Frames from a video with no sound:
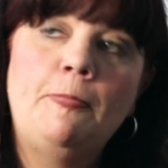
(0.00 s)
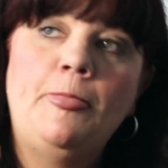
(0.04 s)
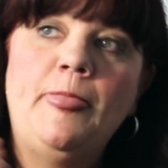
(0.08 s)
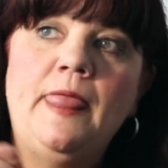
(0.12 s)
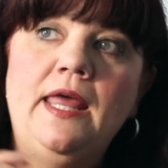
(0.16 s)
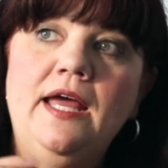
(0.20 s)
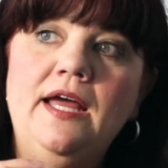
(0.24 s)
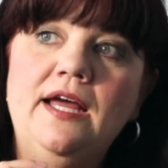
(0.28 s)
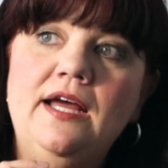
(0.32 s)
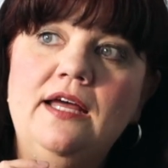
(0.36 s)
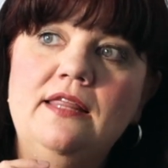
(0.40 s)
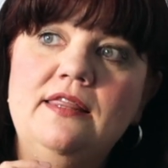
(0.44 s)

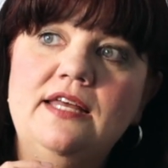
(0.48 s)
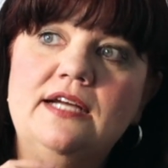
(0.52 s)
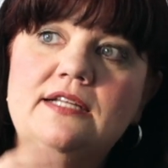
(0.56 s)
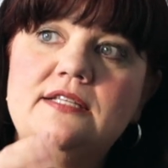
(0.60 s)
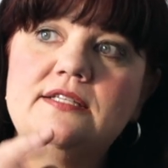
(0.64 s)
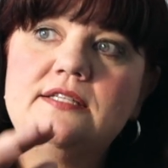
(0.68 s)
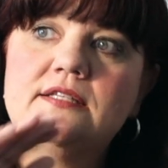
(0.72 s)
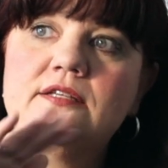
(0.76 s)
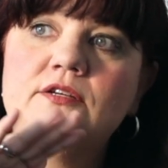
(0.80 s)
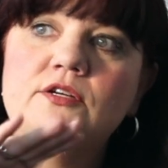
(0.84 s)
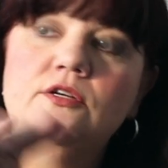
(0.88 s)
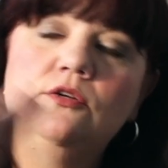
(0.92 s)

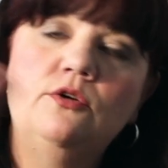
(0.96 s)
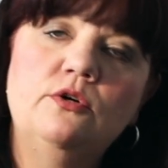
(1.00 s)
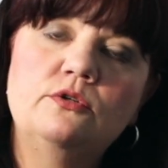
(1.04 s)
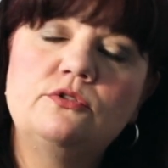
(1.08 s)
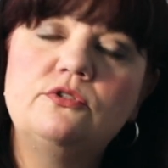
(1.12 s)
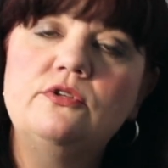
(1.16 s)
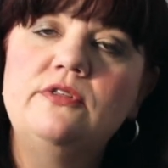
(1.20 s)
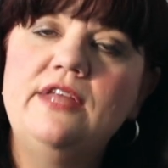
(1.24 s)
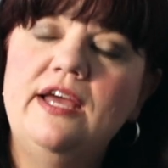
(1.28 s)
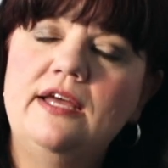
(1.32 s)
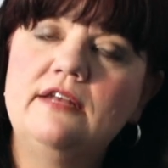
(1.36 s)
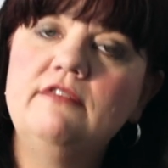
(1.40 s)
that
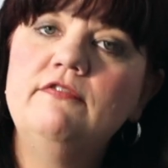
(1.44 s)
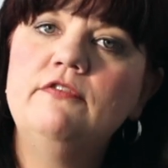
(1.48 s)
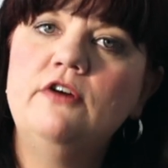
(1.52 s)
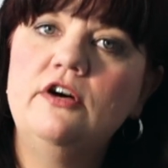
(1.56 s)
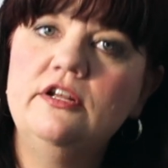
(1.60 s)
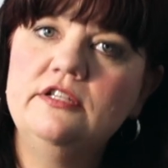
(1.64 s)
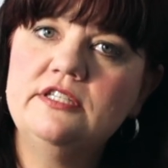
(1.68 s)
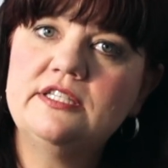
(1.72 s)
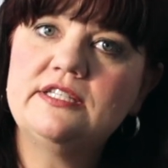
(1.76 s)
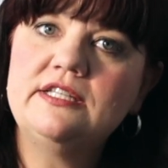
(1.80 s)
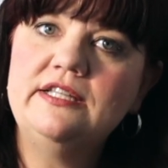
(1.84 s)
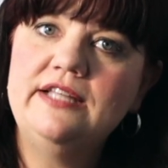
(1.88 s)
goes to the
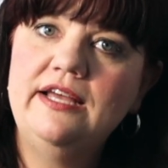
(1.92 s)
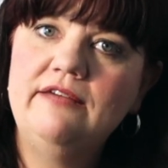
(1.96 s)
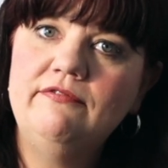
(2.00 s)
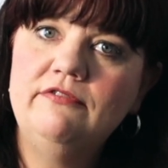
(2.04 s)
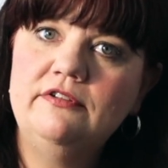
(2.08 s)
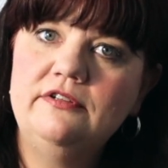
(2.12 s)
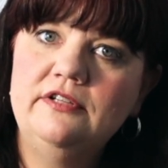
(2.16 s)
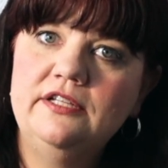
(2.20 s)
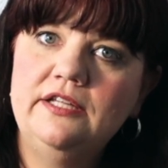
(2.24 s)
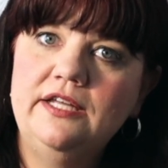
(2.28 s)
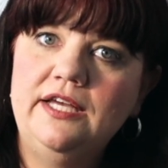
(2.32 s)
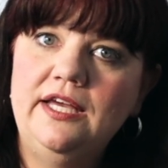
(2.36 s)
advanced
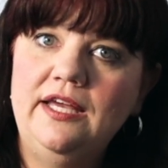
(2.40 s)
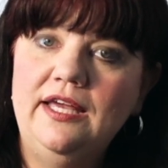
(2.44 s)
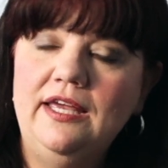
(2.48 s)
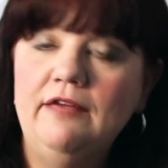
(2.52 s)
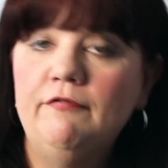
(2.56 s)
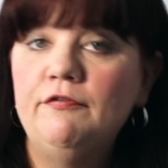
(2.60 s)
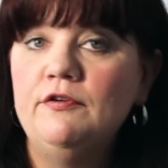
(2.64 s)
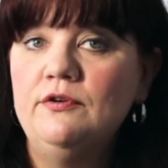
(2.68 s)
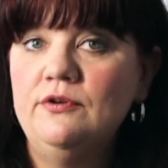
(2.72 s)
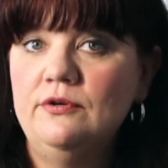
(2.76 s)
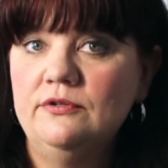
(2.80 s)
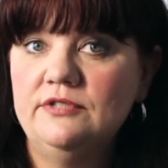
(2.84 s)
level
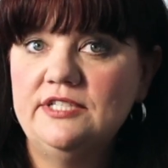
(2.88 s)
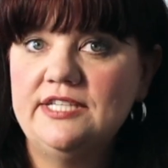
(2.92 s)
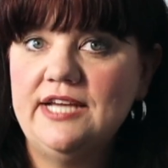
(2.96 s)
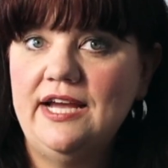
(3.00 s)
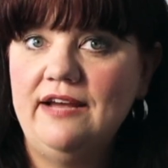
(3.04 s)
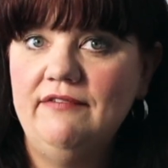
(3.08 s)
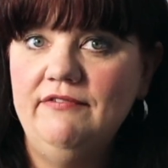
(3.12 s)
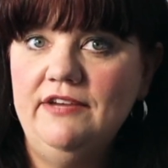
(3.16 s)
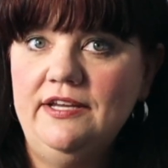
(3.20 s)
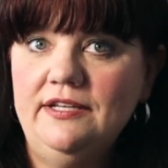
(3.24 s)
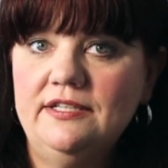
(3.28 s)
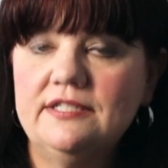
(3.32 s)
if you don't
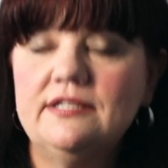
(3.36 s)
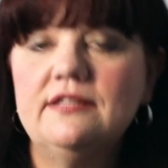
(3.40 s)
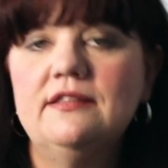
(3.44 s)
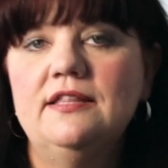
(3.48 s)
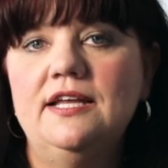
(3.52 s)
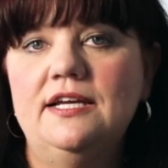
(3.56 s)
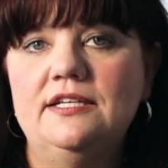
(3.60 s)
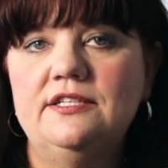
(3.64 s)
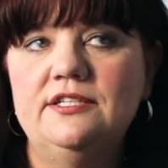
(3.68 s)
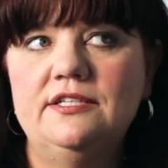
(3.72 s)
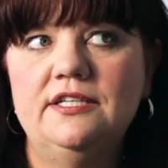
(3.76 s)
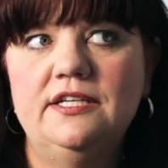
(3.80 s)
have it,
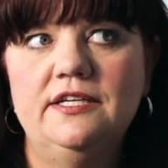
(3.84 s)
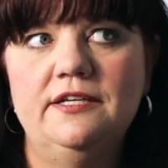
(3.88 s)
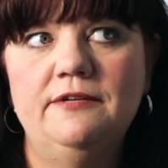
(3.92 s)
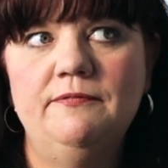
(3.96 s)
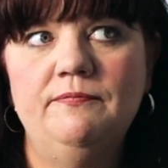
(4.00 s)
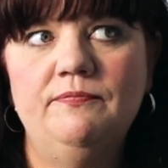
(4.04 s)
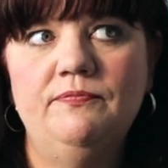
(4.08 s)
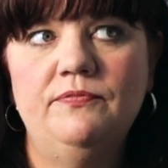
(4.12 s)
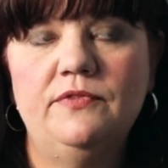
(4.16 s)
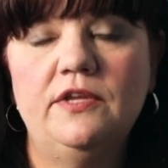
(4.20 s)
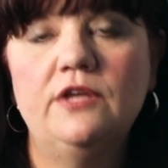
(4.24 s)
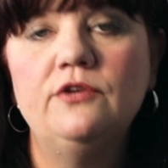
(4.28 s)
that
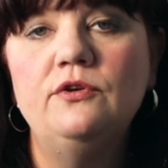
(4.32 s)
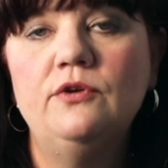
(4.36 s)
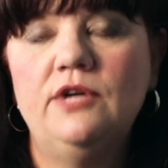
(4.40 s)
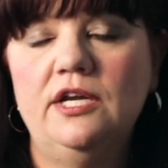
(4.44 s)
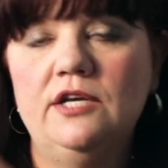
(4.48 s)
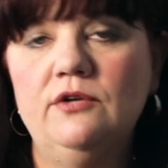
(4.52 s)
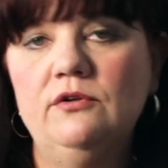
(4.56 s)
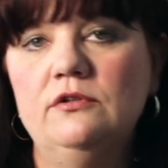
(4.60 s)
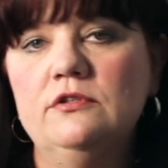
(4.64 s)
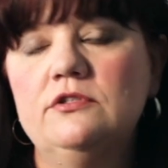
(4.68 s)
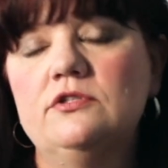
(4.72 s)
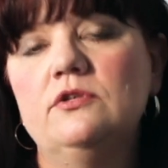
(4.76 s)
you
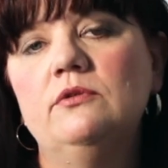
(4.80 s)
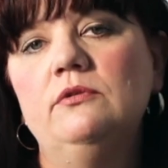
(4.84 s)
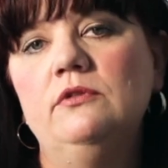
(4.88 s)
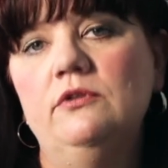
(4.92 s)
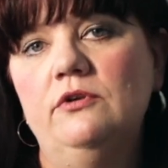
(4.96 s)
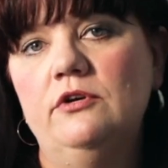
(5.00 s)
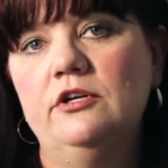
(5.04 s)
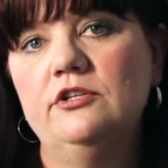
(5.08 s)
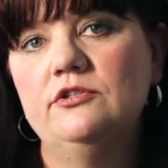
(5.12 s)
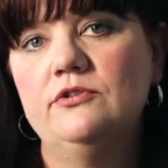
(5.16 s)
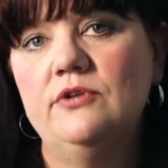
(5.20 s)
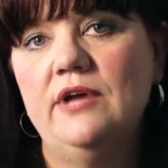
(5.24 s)
can also
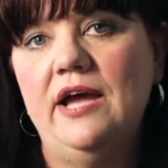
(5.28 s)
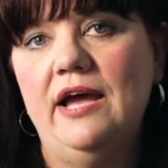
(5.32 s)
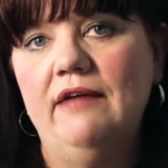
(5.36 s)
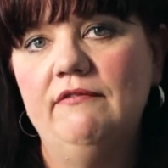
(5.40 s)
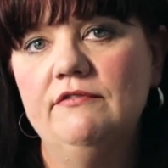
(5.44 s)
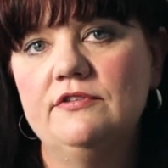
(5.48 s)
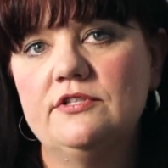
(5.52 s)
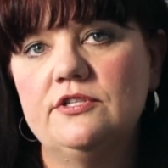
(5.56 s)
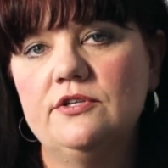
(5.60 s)
learn to have.